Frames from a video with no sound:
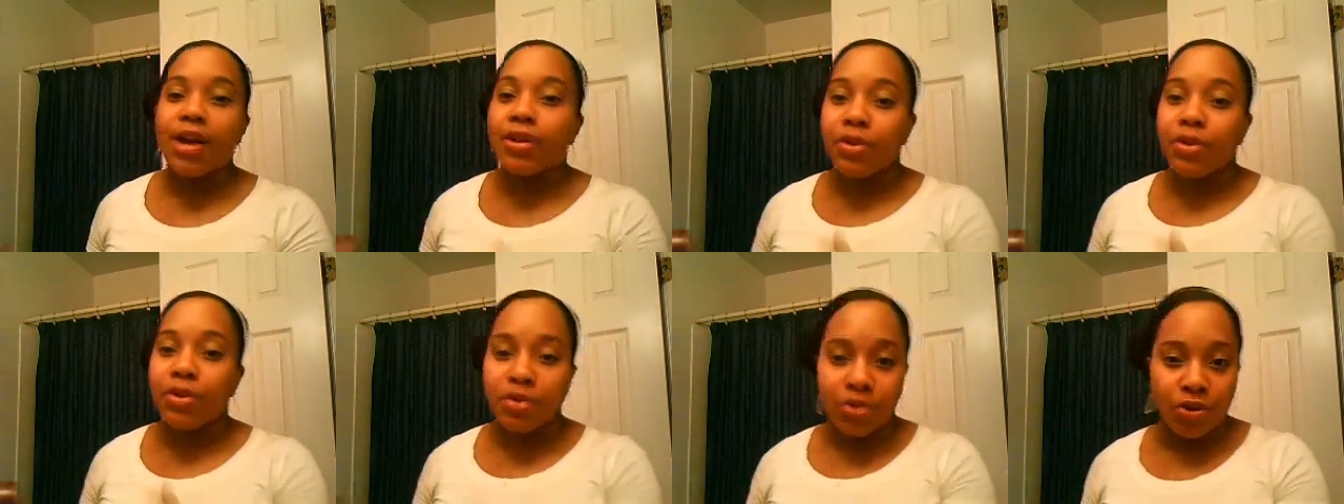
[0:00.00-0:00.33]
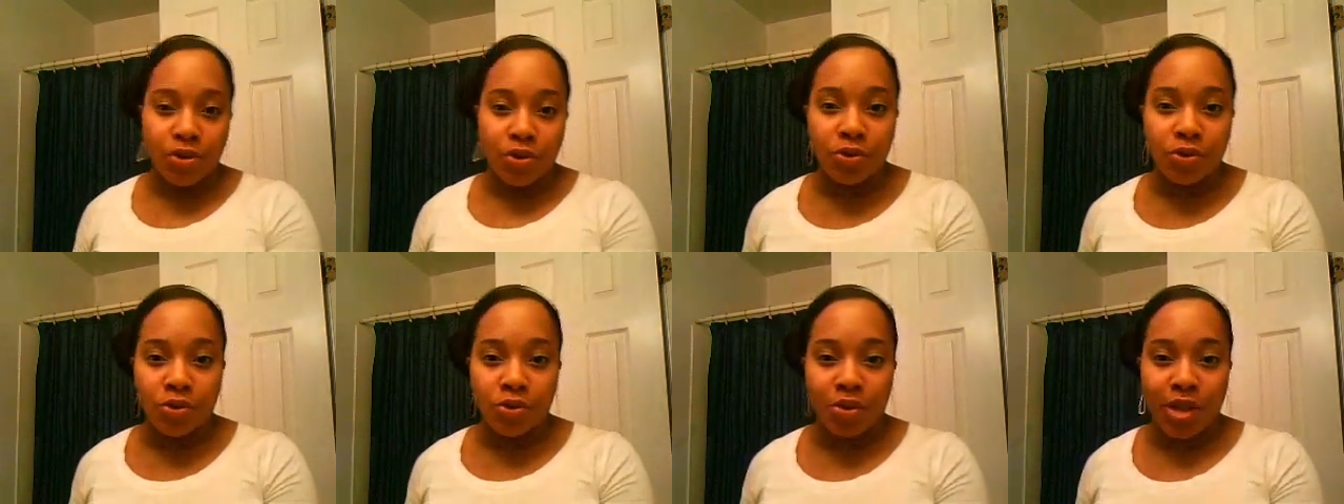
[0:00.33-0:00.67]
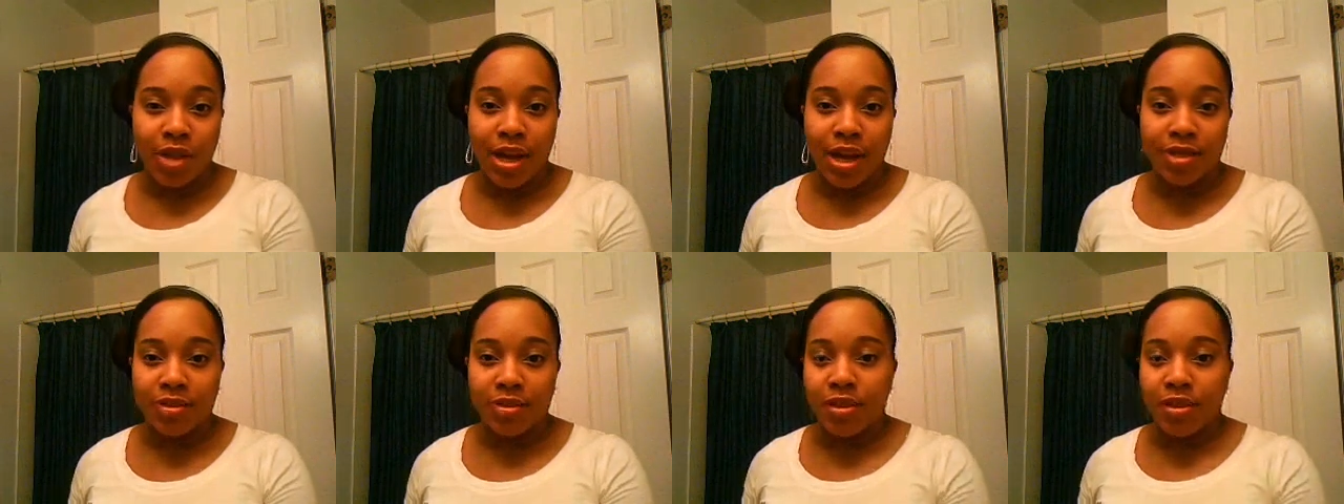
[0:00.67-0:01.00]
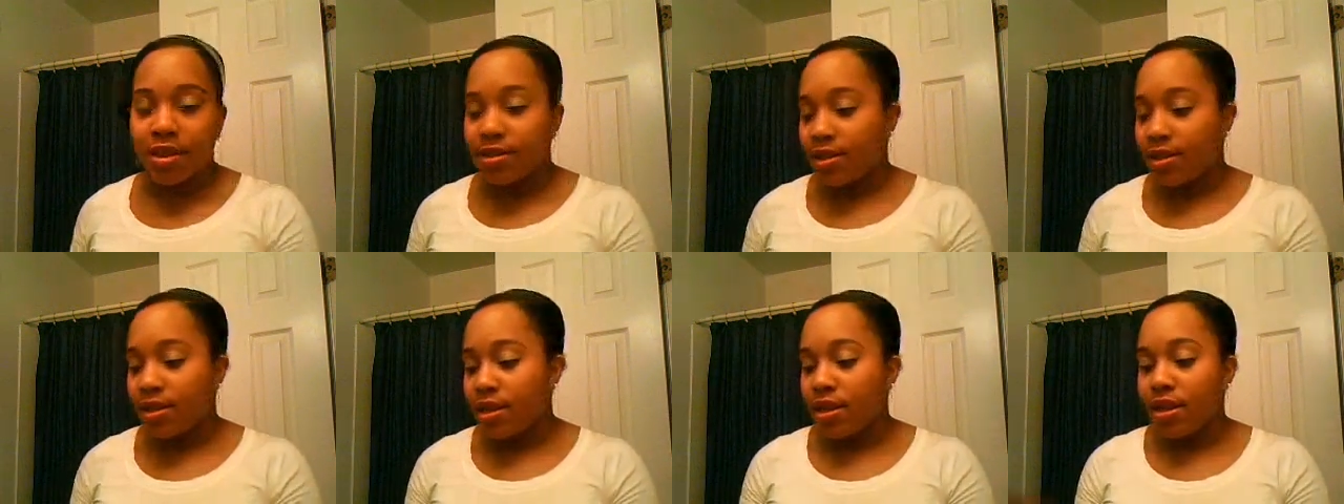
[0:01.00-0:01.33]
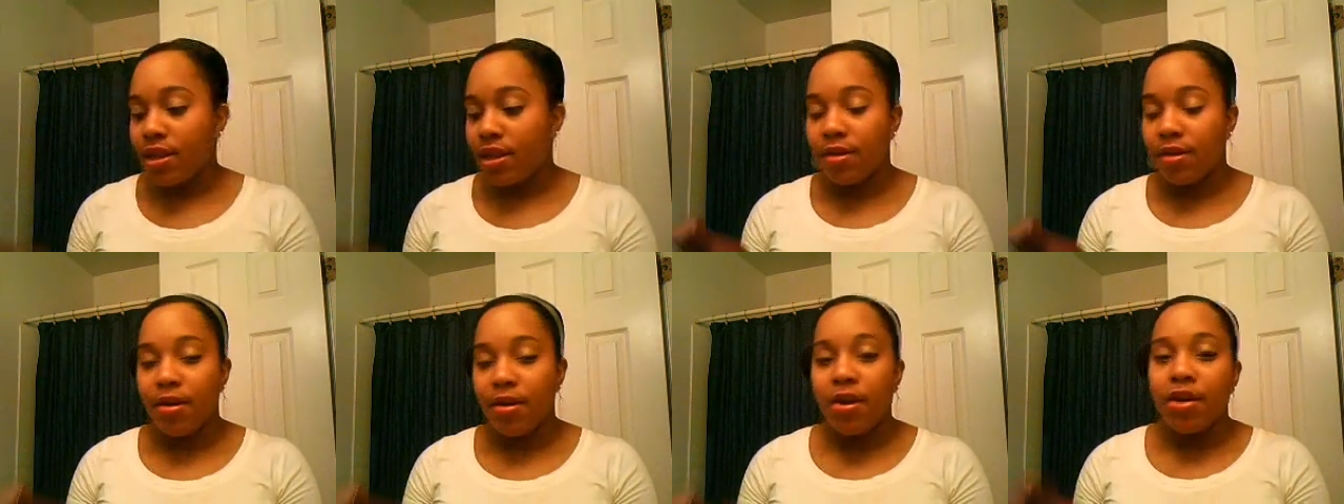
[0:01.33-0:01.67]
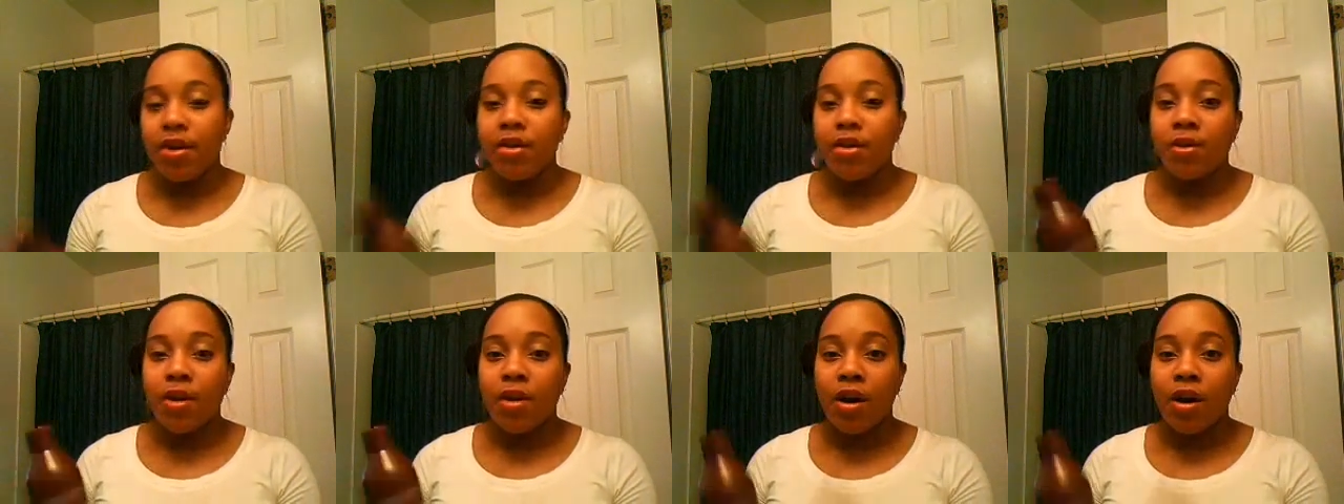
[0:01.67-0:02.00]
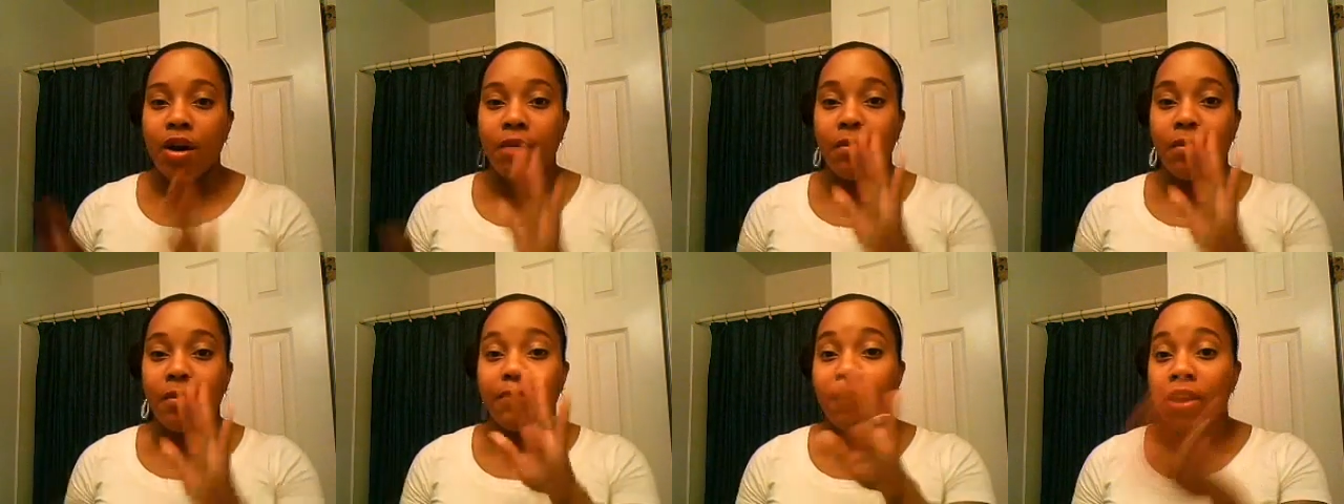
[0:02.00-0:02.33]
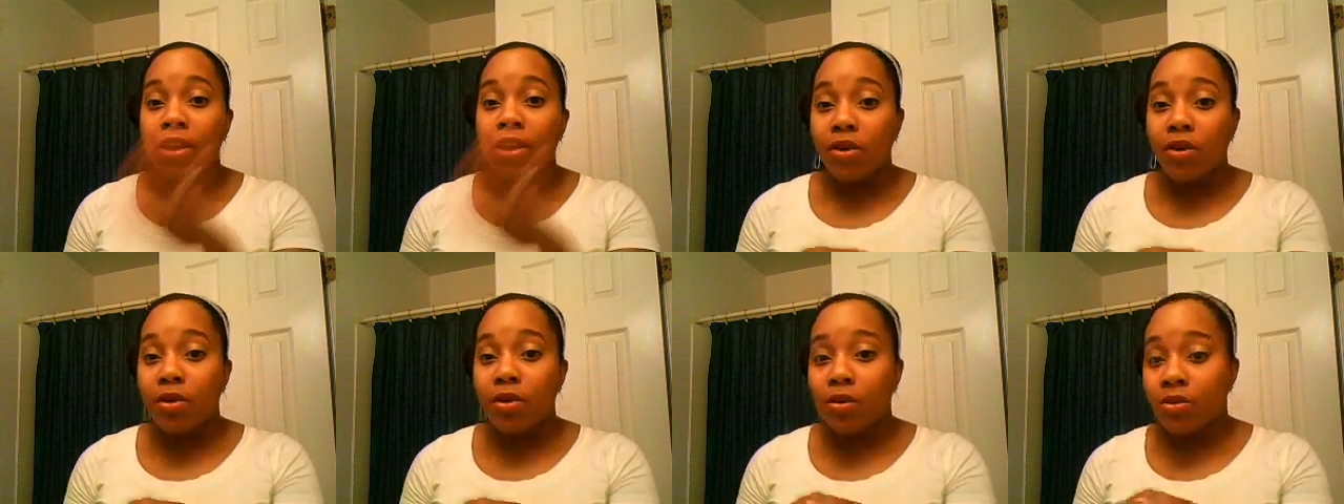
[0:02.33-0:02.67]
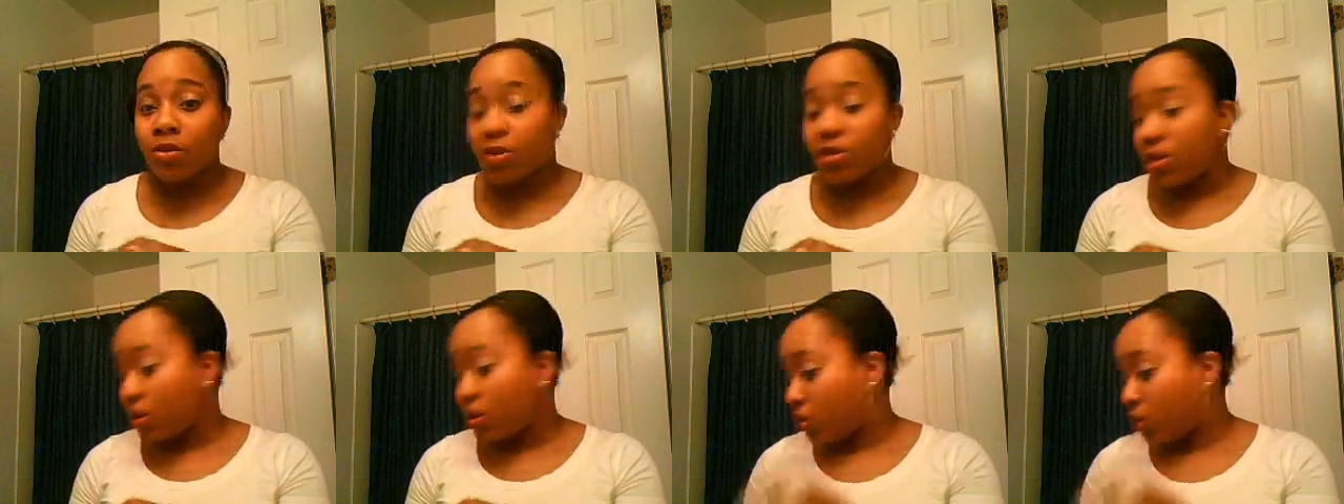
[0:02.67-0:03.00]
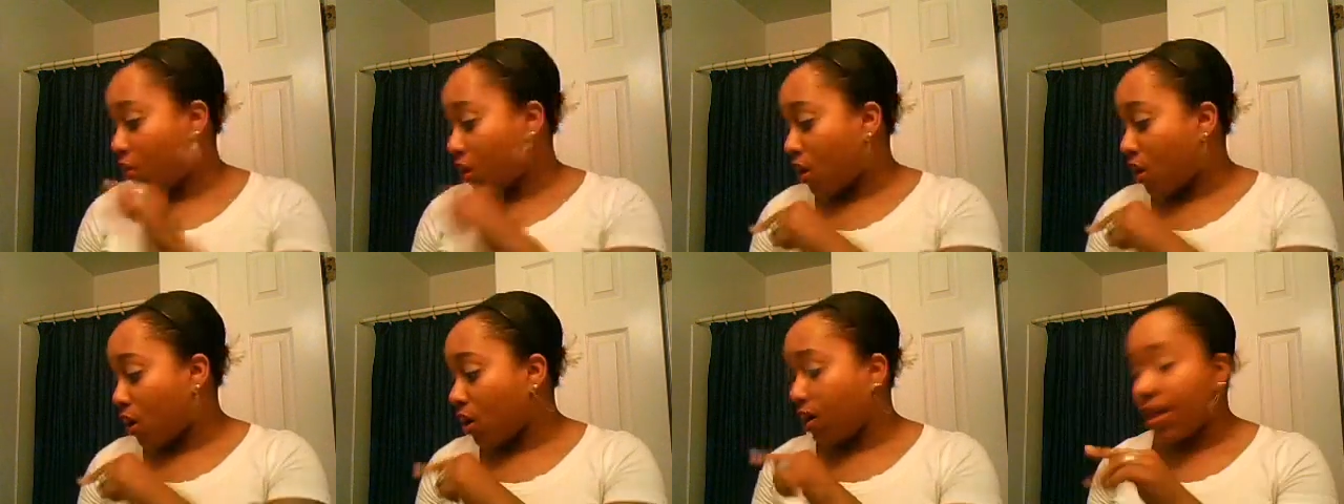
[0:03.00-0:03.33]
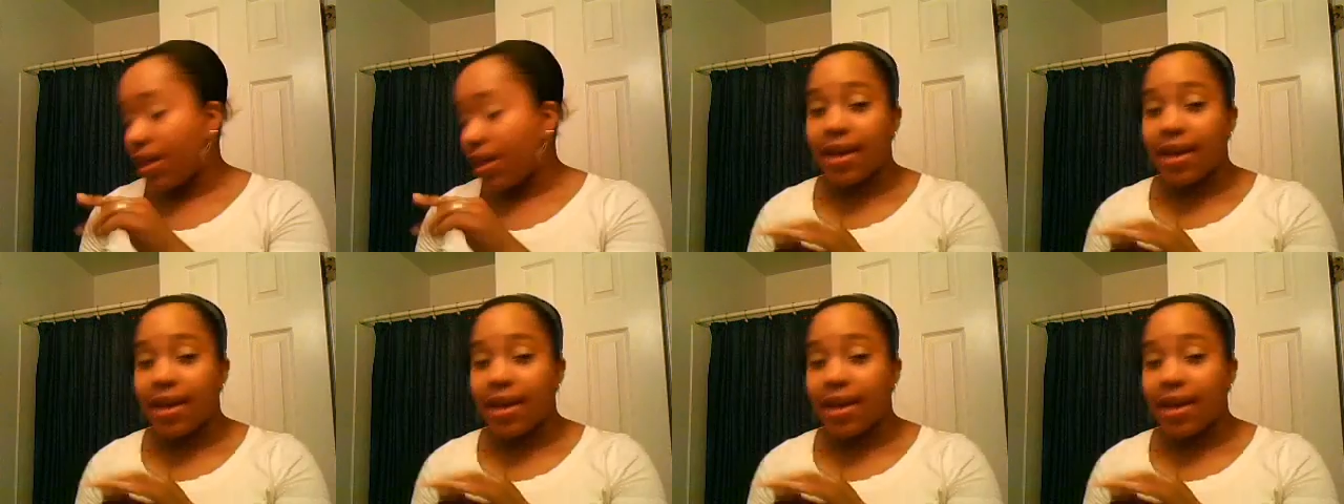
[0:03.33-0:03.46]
I use a neutralizer that's in it. If I use the jar,